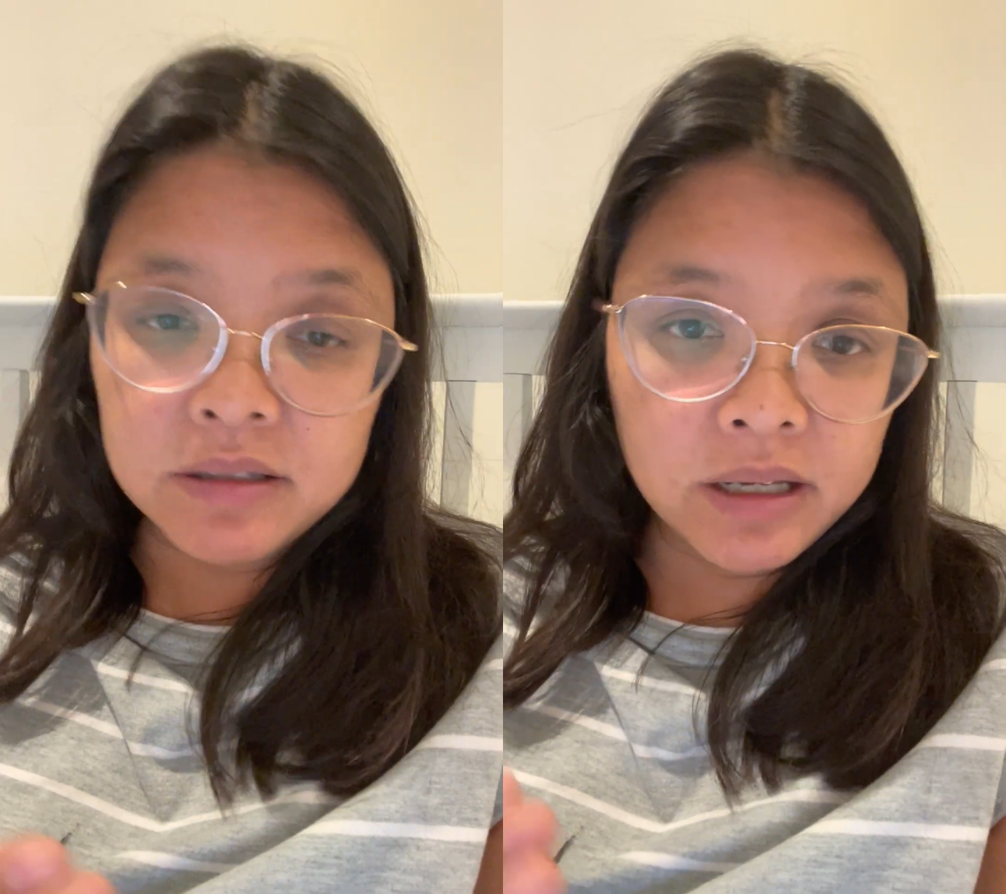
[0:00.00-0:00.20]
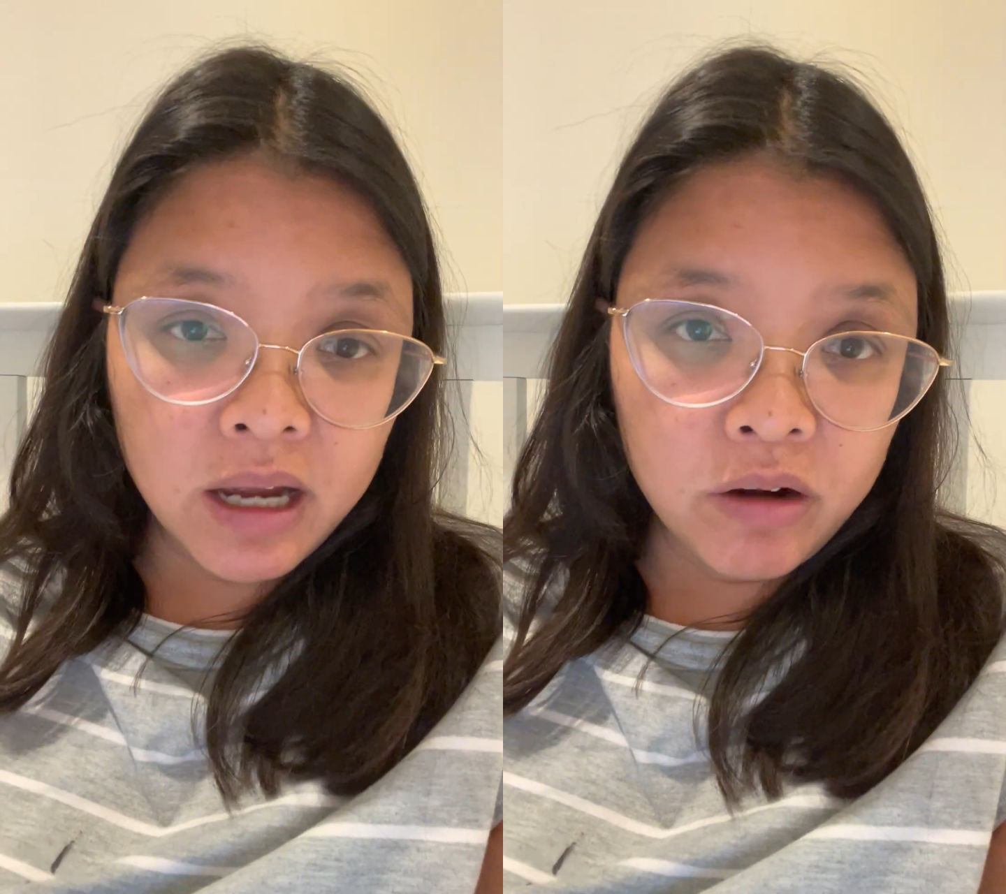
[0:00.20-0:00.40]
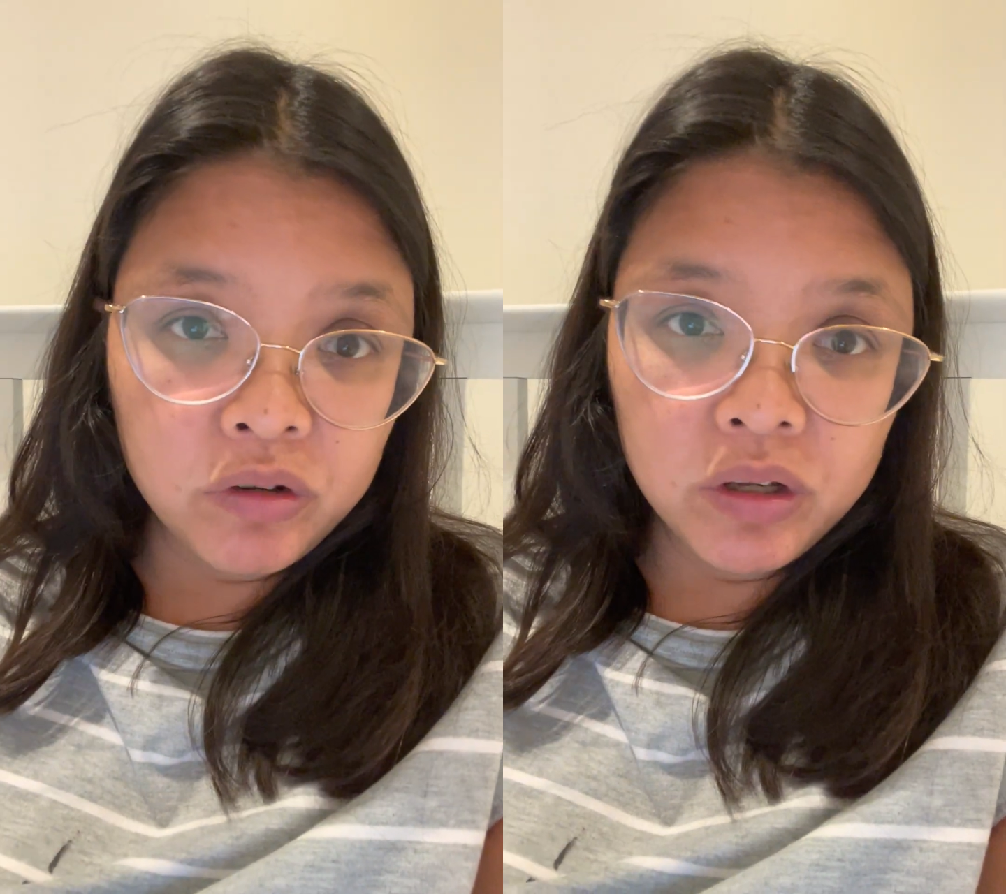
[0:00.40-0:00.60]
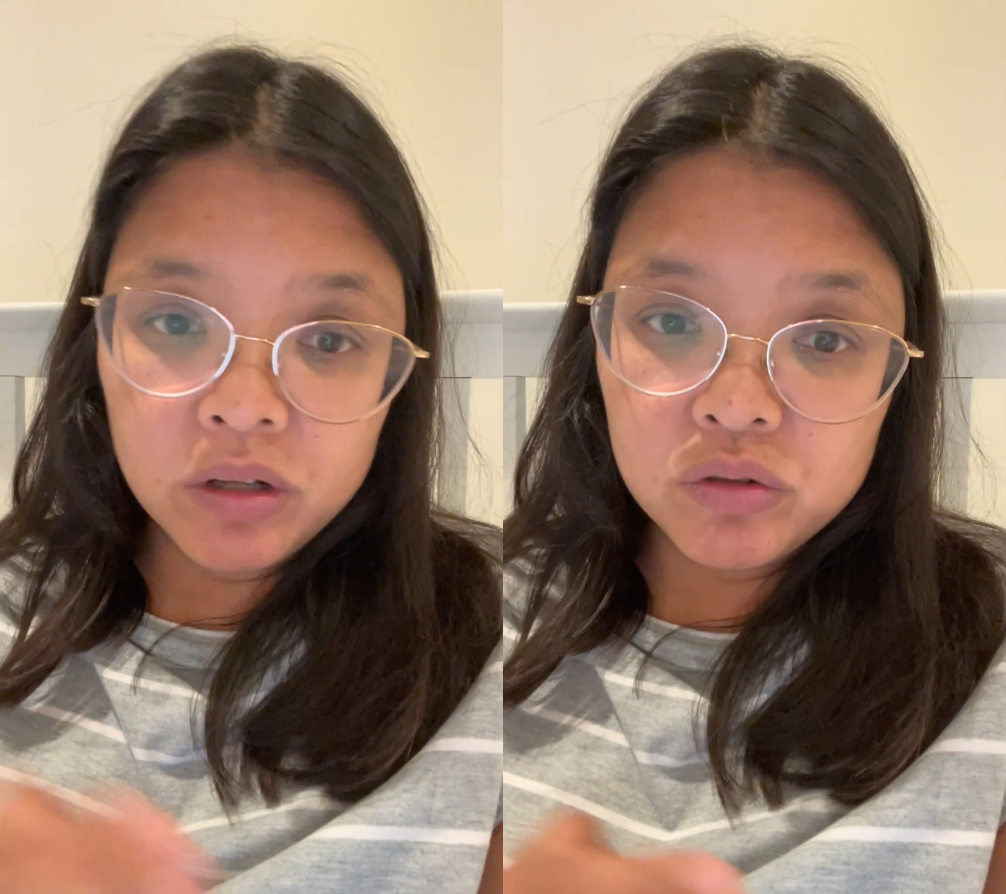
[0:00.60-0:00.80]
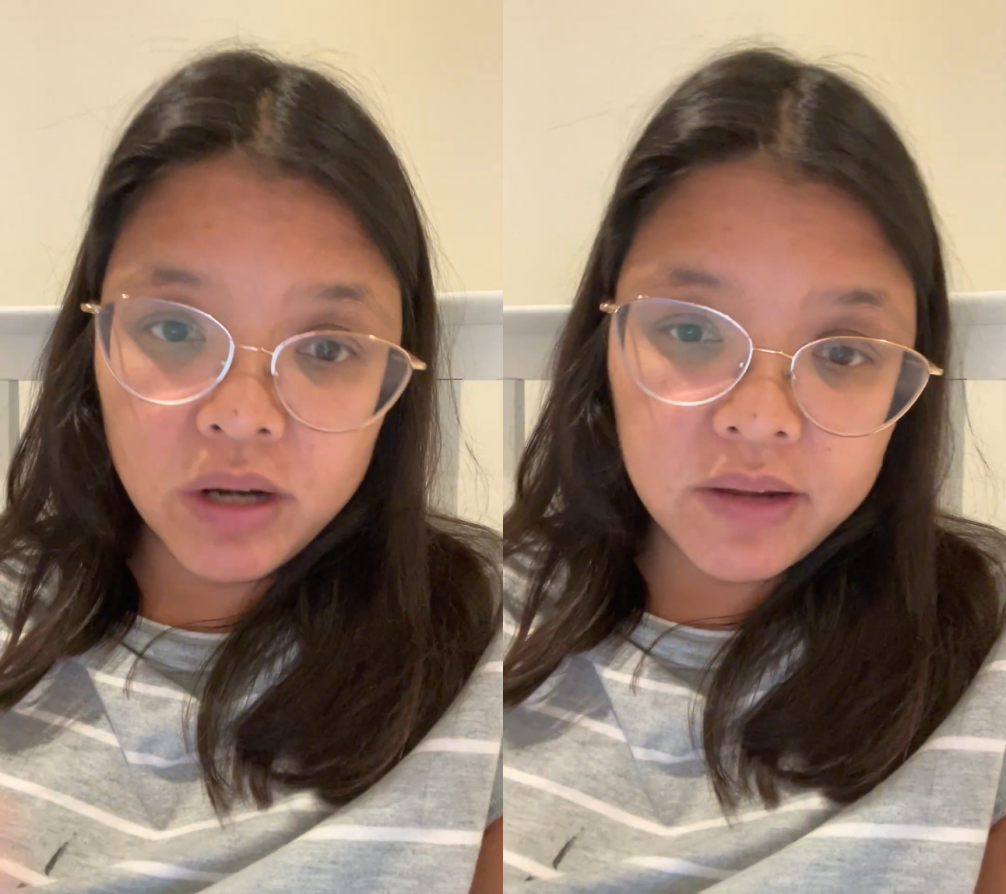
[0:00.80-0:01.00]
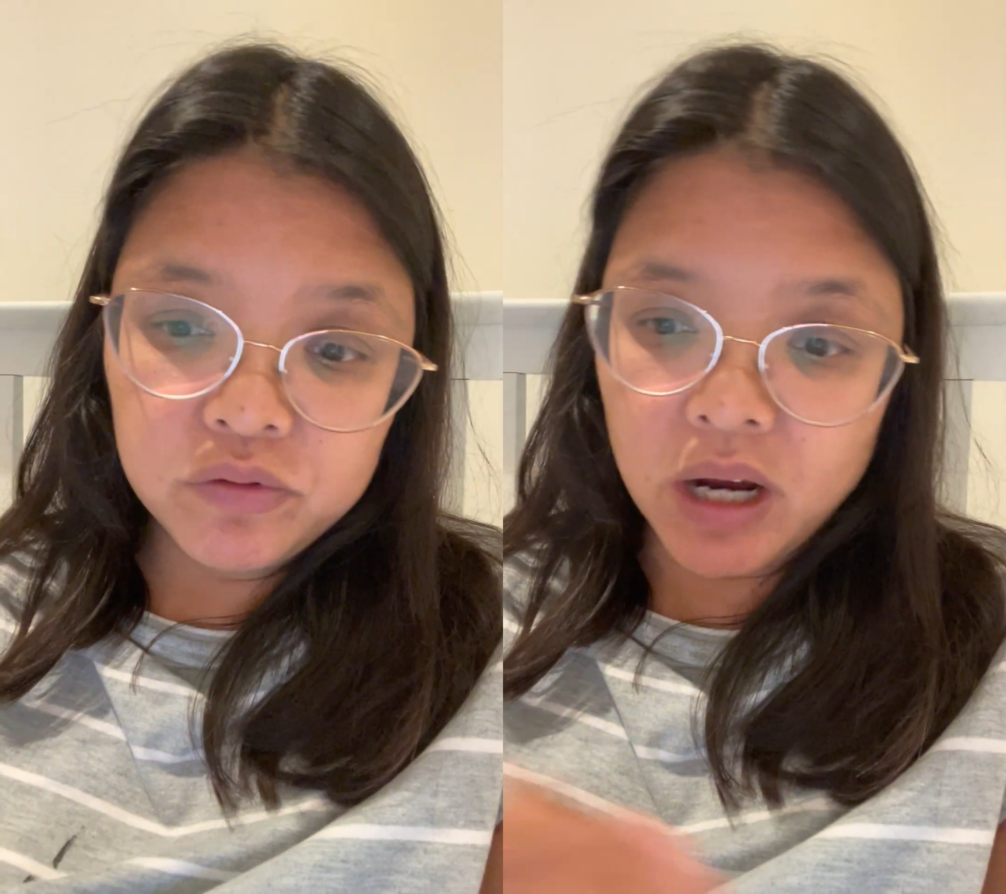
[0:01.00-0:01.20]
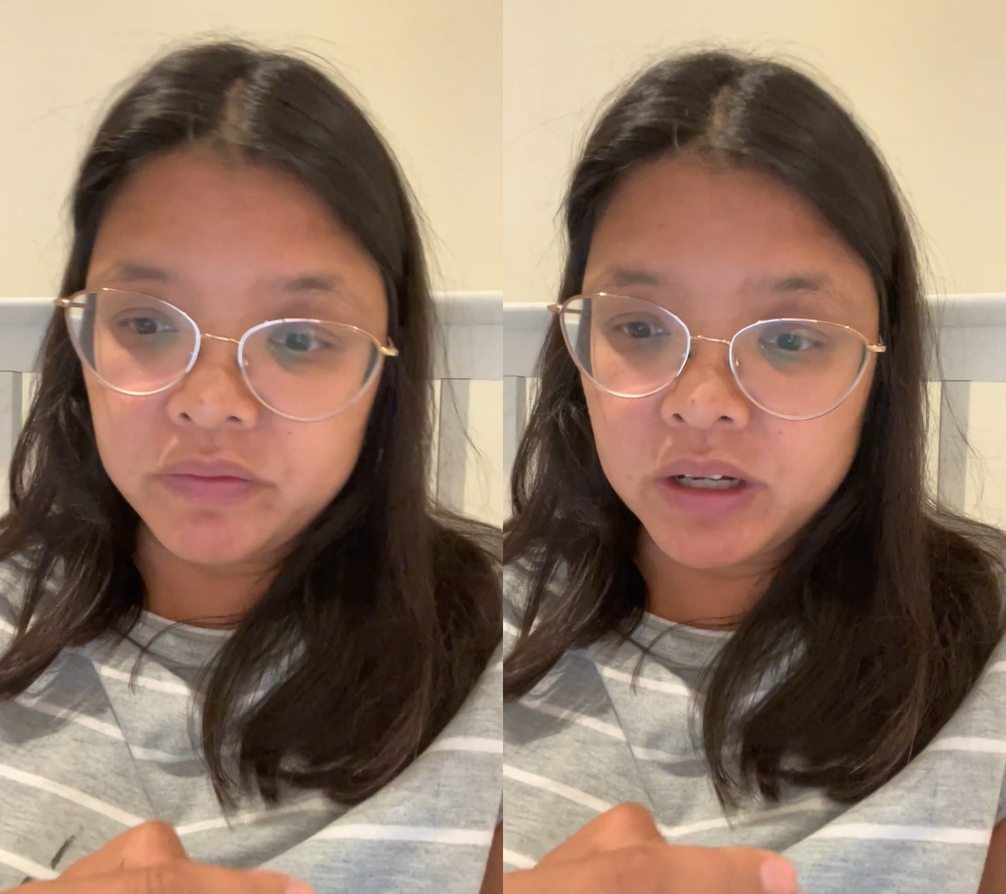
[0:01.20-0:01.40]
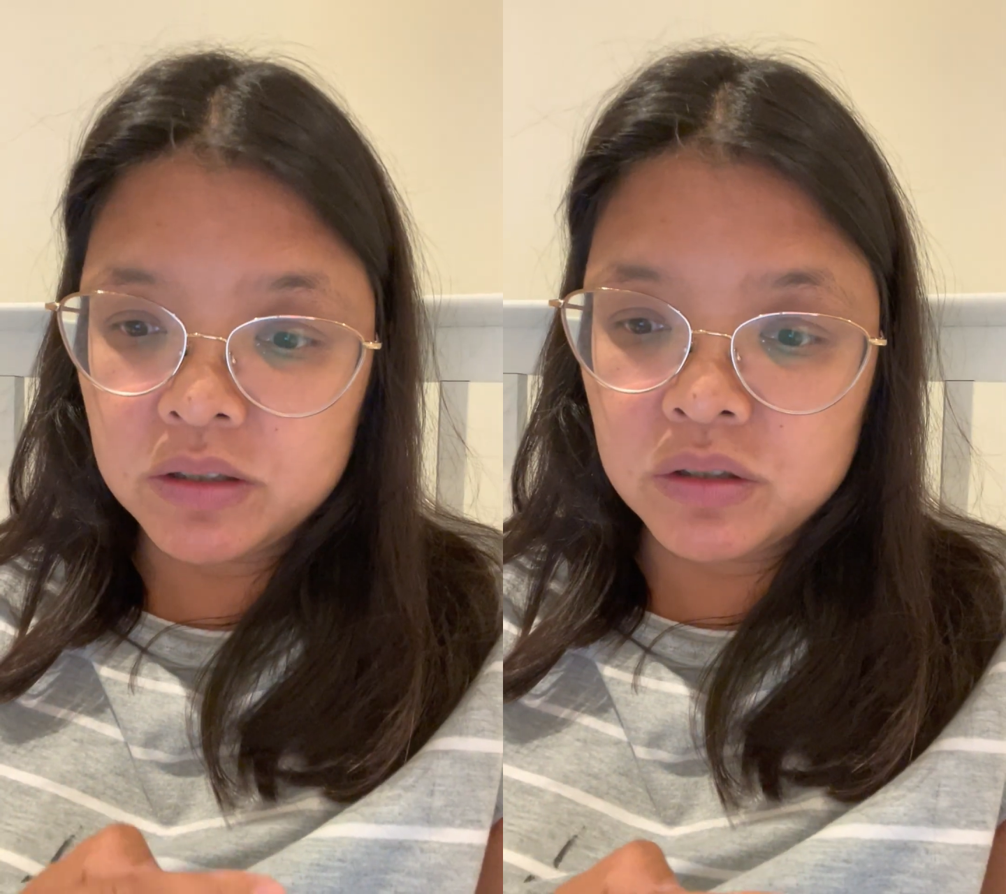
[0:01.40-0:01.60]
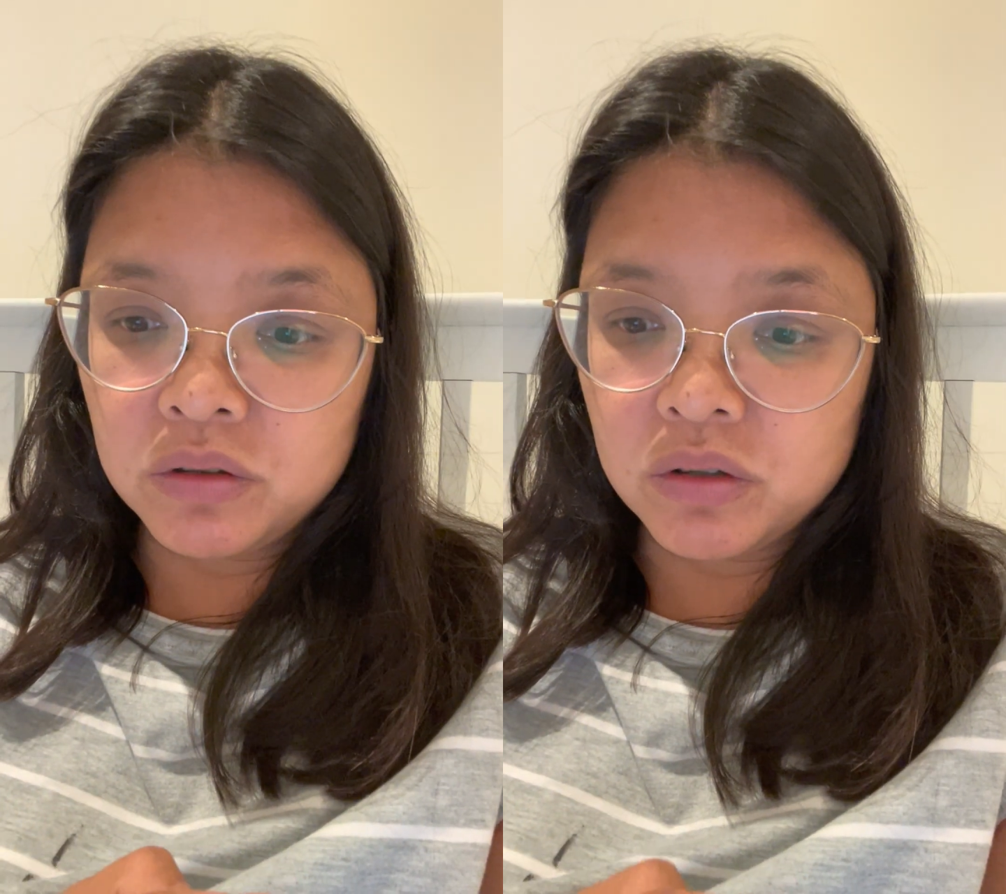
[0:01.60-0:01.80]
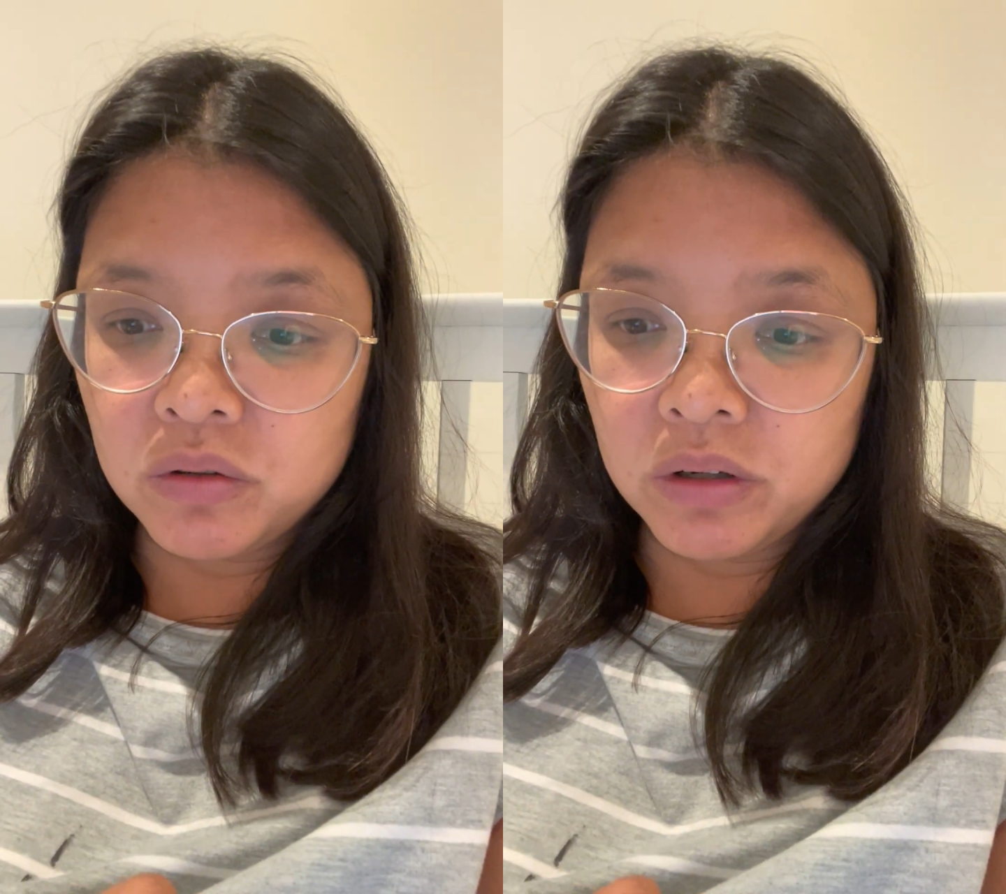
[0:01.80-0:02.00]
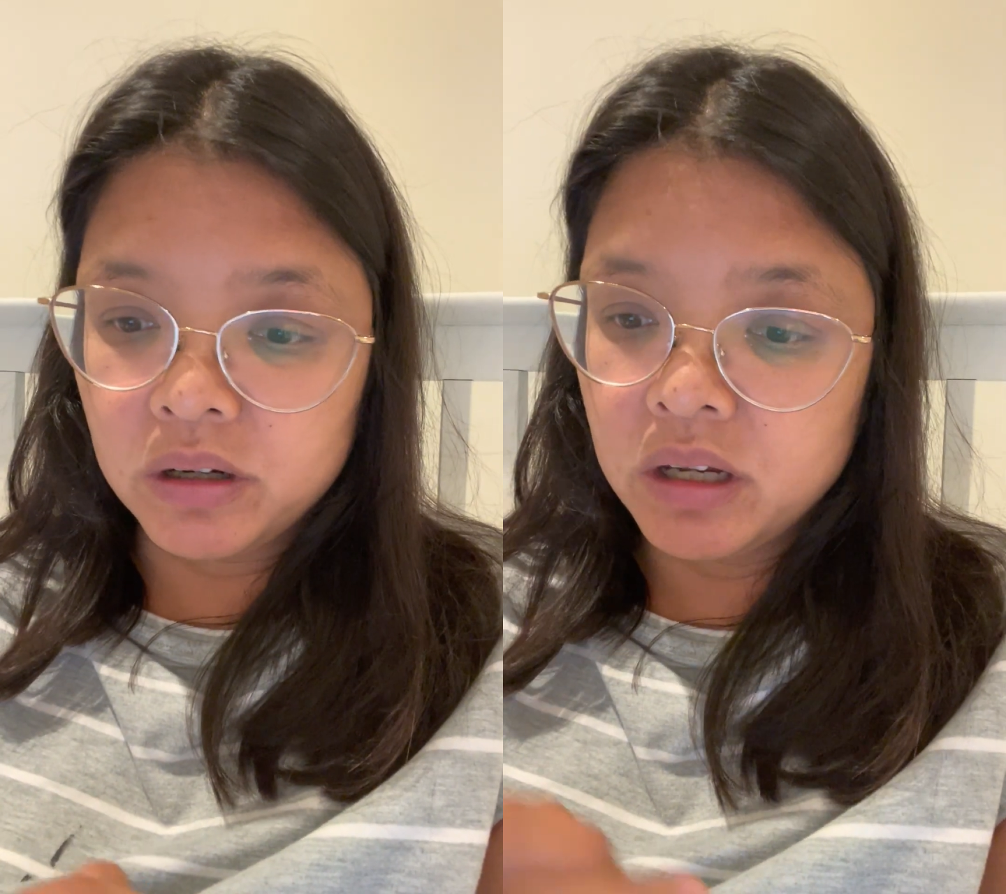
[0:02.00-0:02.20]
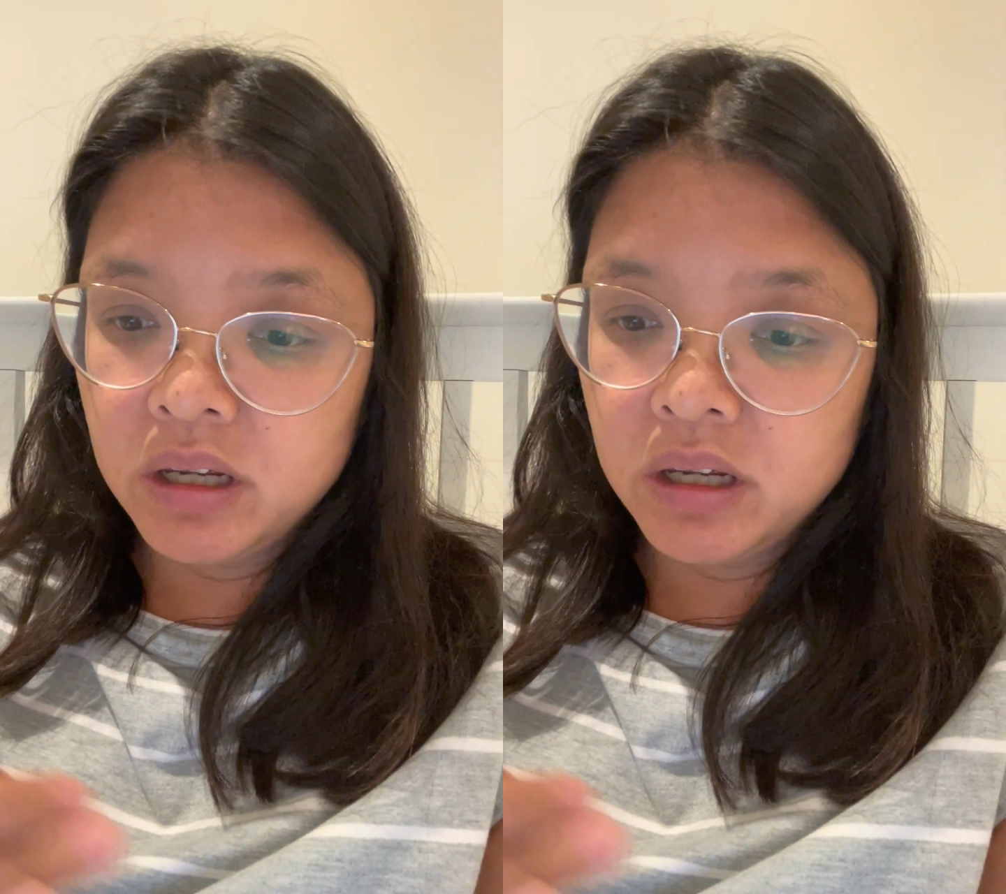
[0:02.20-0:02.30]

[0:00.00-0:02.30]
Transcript: Like how are you going to drive traffic to your